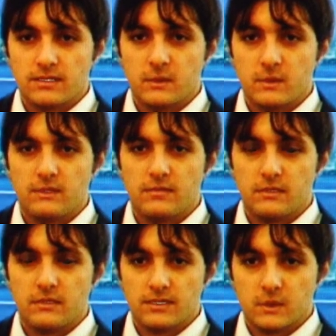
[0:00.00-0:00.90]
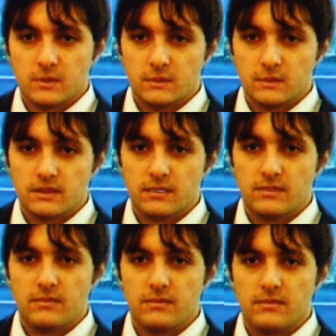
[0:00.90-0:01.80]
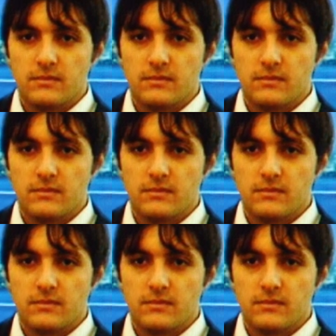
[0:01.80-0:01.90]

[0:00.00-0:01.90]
this story, just follow our link.